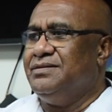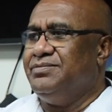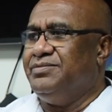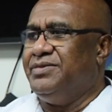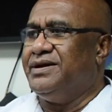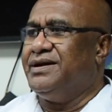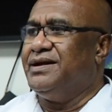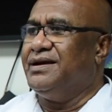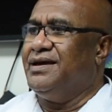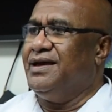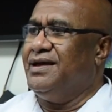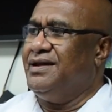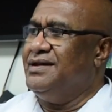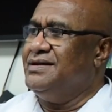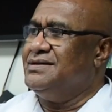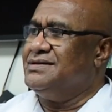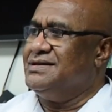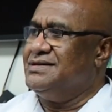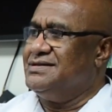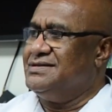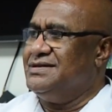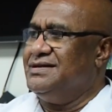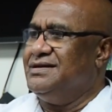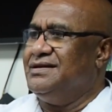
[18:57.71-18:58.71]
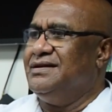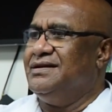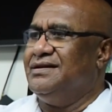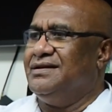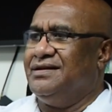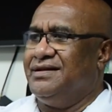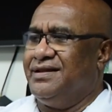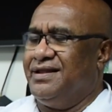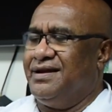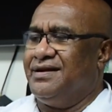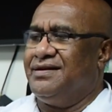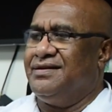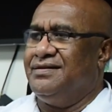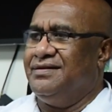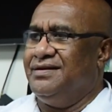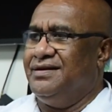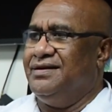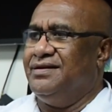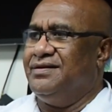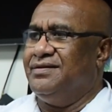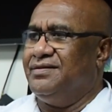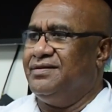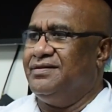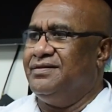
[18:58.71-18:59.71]
But again, it's a signal that
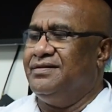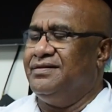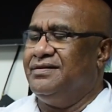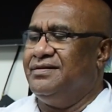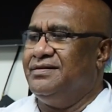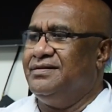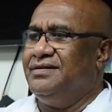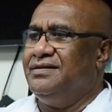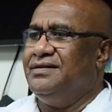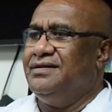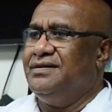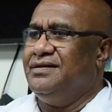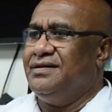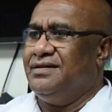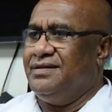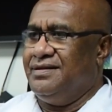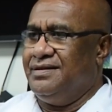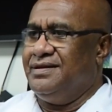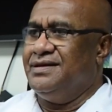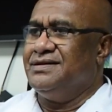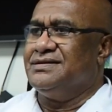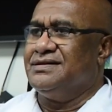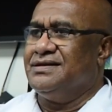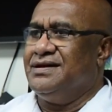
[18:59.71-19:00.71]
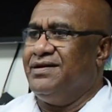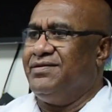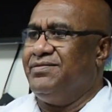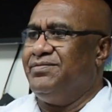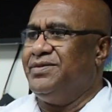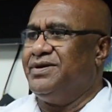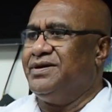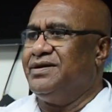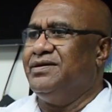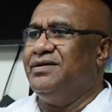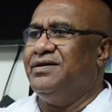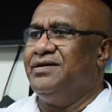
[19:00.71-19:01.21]
this government